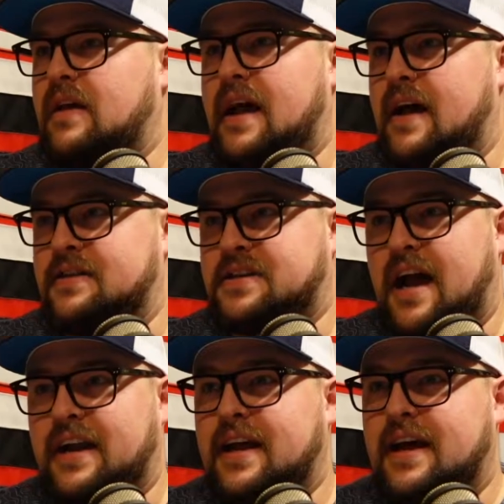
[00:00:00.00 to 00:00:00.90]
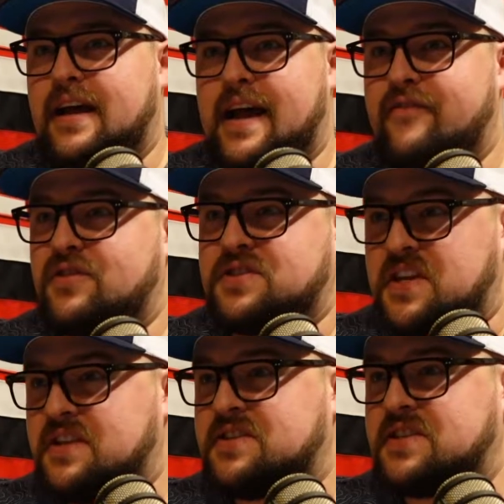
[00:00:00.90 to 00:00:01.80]
has kind of, ever
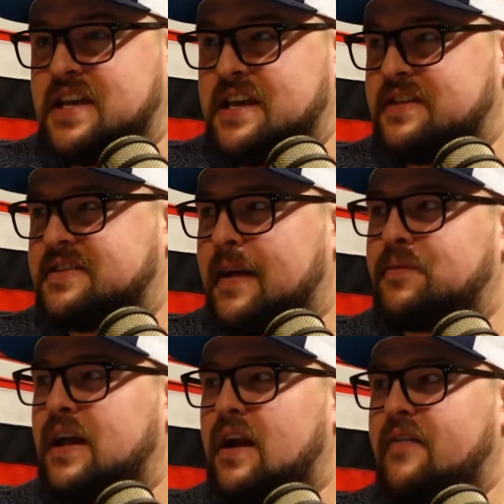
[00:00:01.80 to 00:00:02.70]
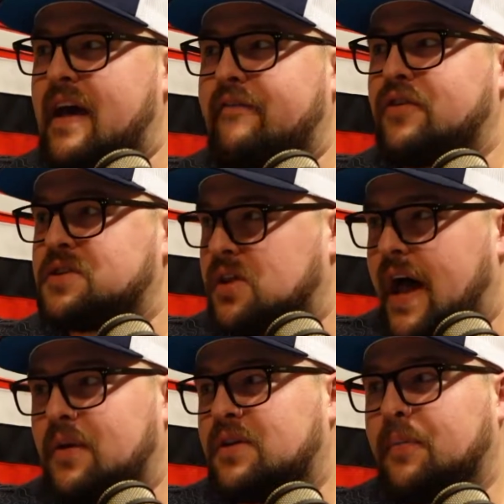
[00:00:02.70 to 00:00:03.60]
since he stepped in on that first
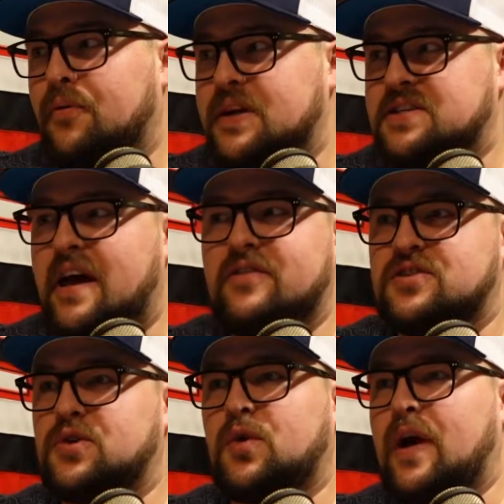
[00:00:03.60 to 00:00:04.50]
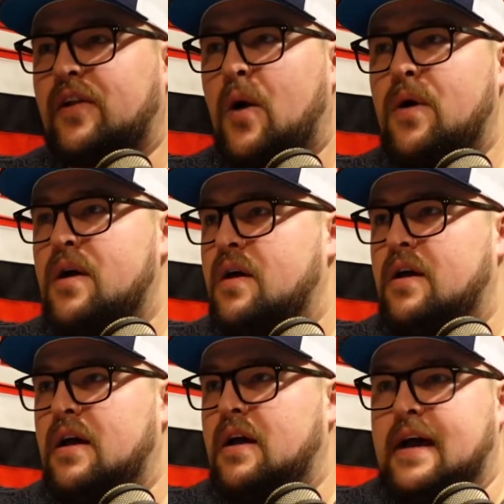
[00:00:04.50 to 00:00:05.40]
line with Kaprizov and Zuccarello,
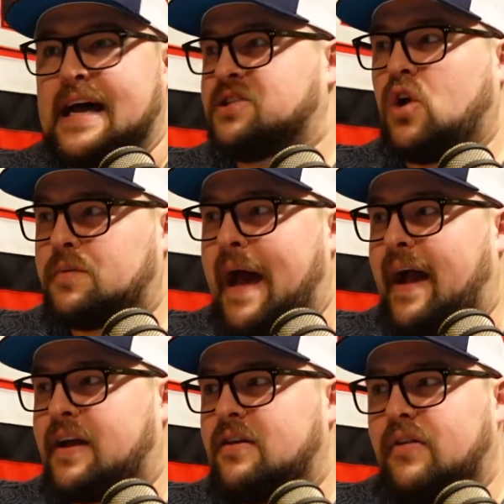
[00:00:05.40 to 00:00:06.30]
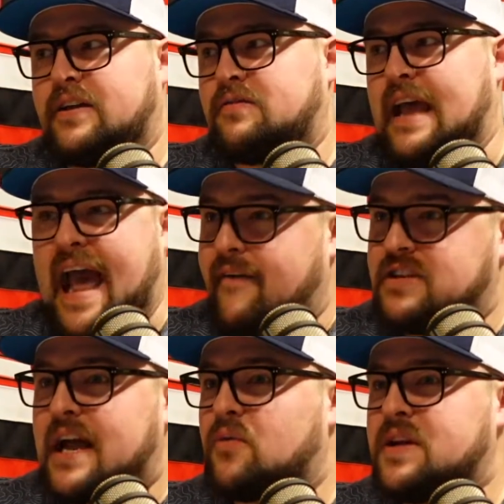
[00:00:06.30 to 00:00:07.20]
hasn't looked back. They haven't
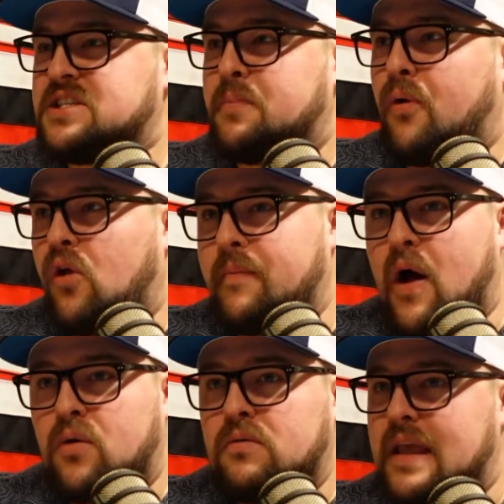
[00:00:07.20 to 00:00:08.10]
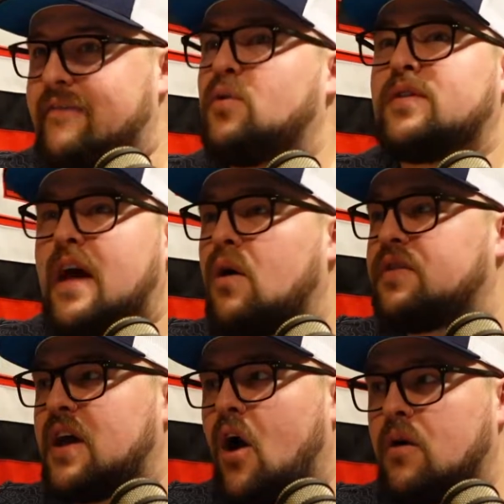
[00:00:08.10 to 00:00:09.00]
had a reason to pull him out. Even with a
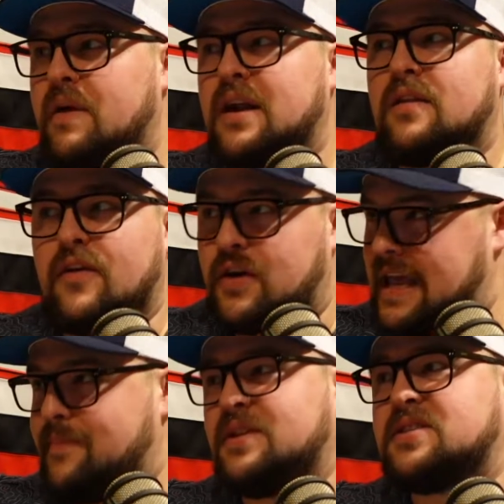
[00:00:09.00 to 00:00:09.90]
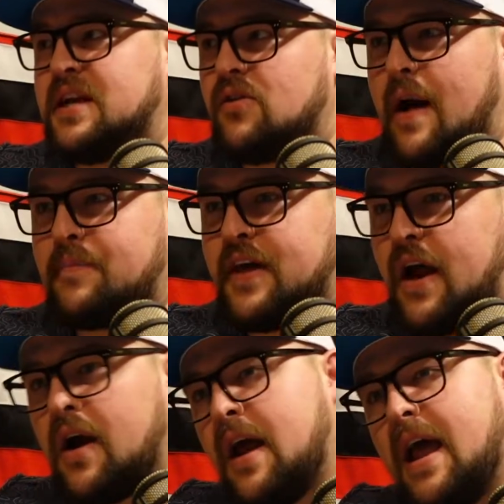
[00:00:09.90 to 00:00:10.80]
healthy Hartman, they're keeping Steele up there.